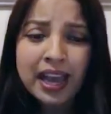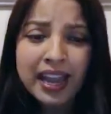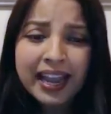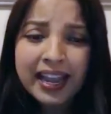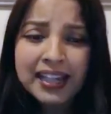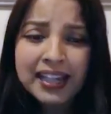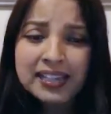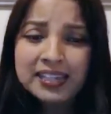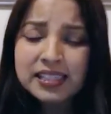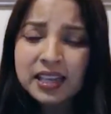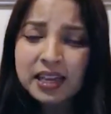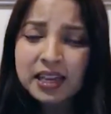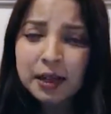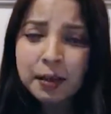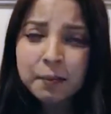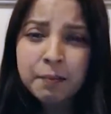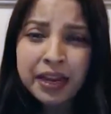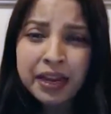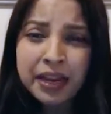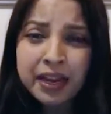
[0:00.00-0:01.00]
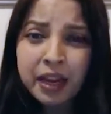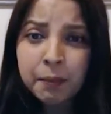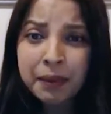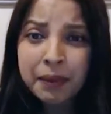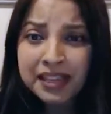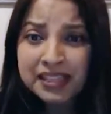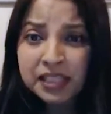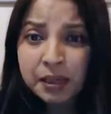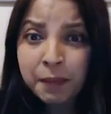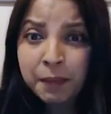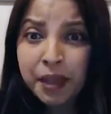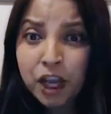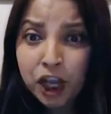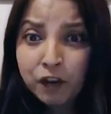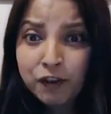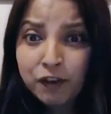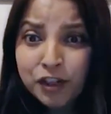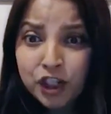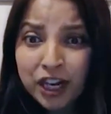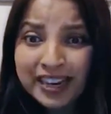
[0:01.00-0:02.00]
It's a Millionaire Mindset
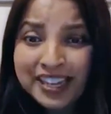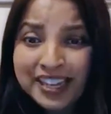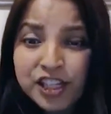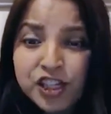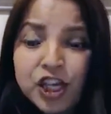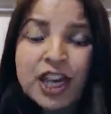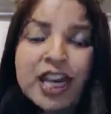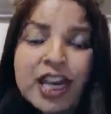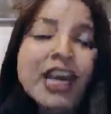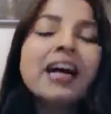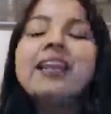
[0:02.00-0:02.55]
Makeover Challenge.